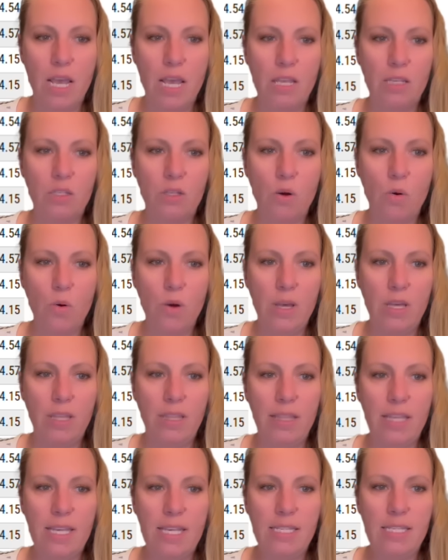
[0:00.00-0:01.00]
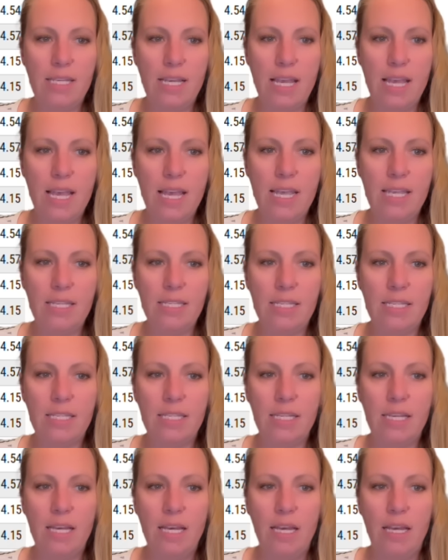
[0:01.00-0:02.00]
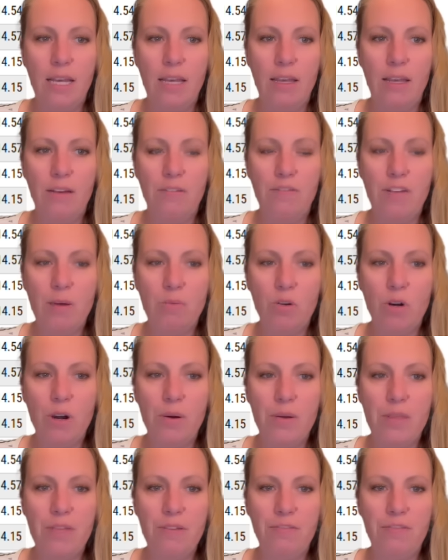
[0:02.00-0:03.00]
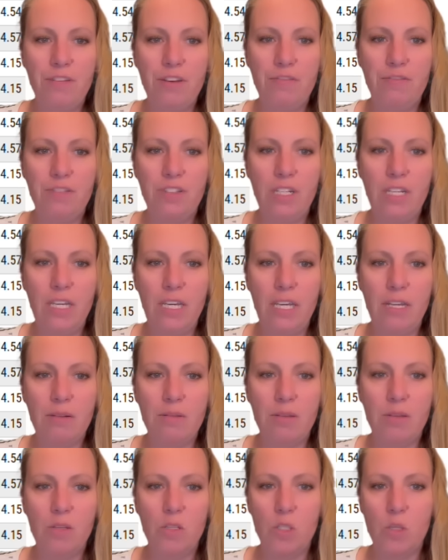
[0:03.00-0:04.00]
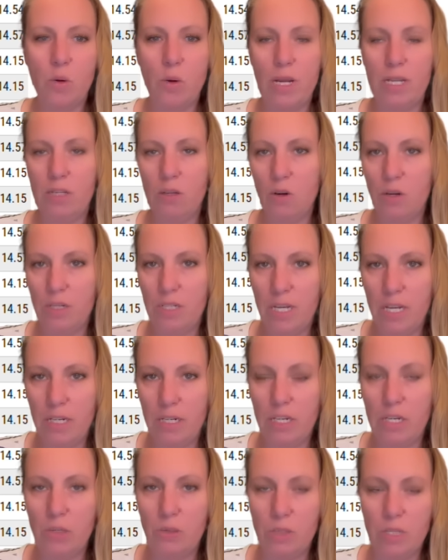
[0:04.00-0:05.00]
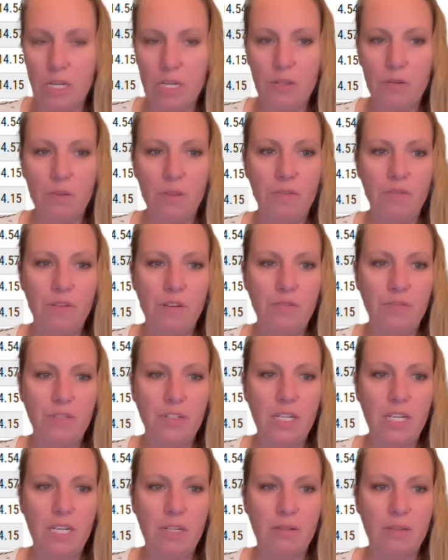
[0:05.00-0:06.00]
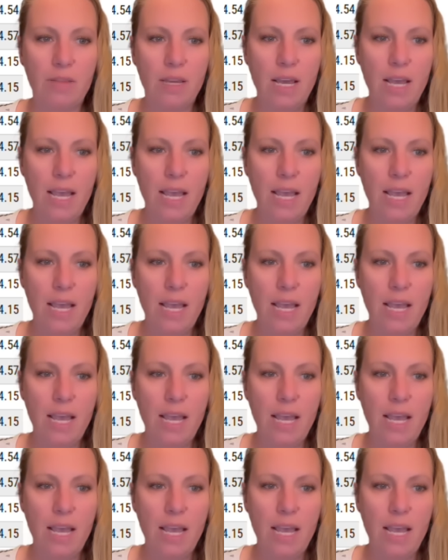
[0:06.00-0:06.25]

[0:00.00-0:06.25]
So this is February the 15th, so it continues into the 15th.